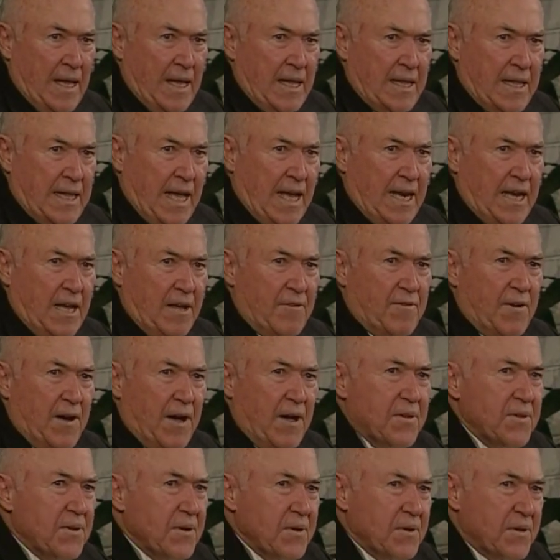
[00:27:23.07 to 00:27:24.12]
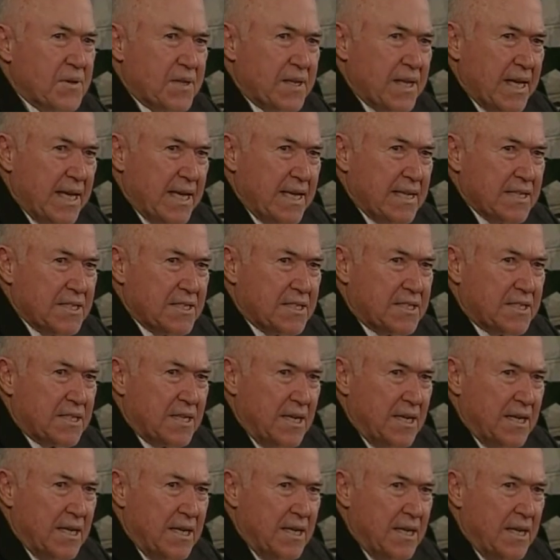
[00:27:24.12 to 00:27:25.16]
that if other things
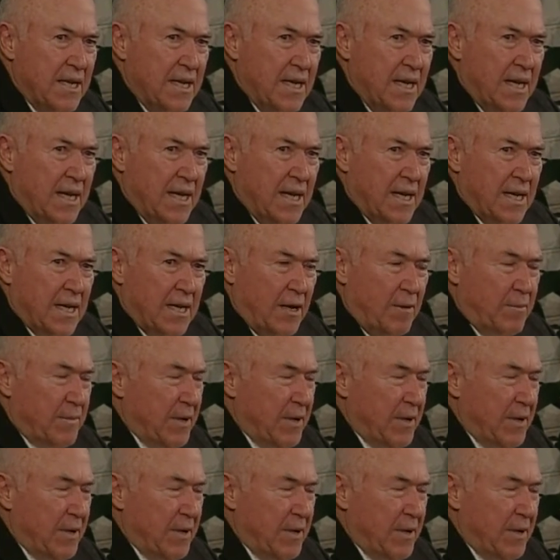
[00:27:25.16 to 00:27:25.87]
come